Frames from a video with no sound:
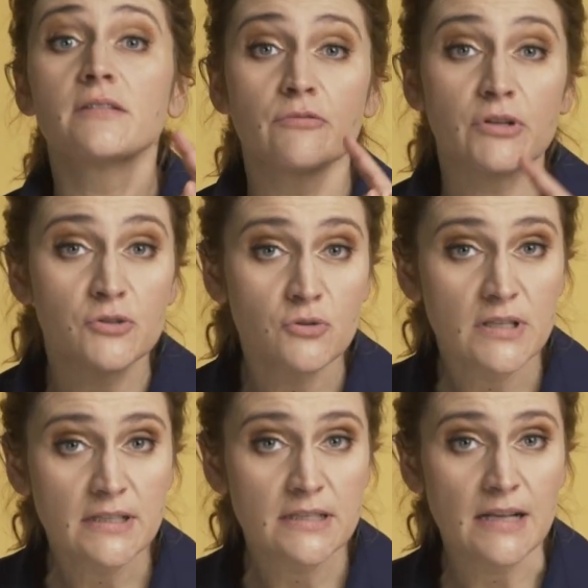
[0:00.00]
the
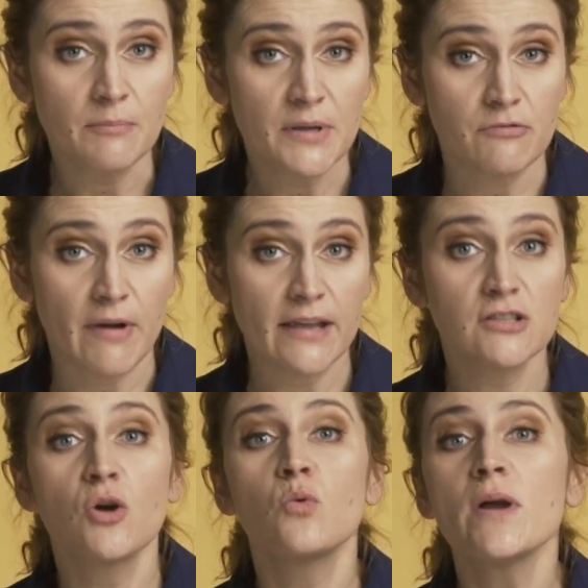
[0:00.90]
reducing the sampling
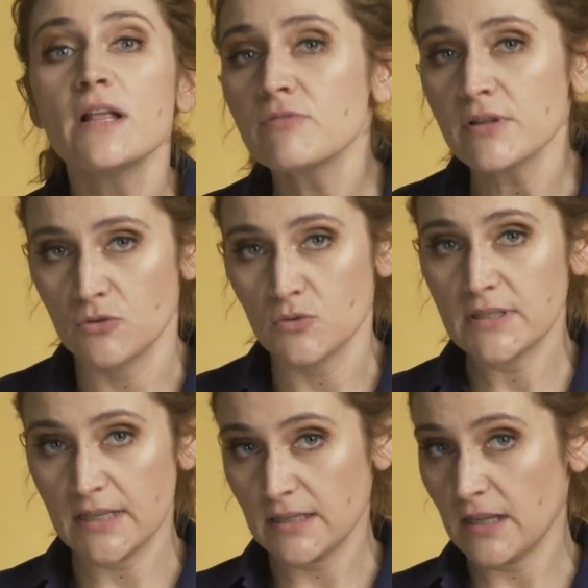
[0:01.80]
rate will reduce
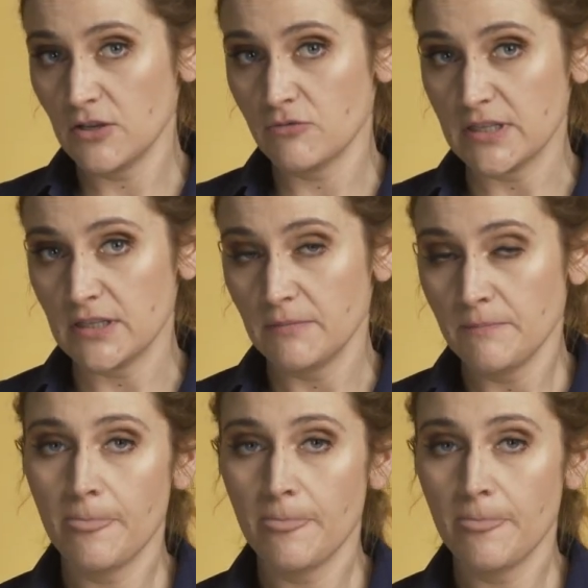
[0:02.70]
signal accuracy.